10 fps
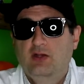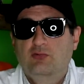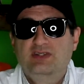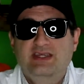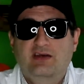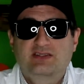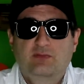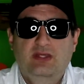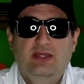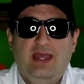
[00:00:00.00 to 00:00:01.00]
reach out to
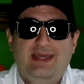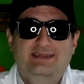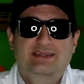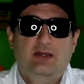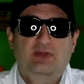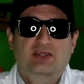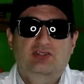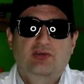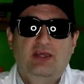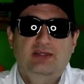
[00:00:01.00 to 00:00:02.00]
me at Step Next
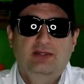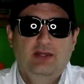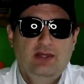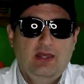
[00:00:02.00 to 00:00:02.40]
Training,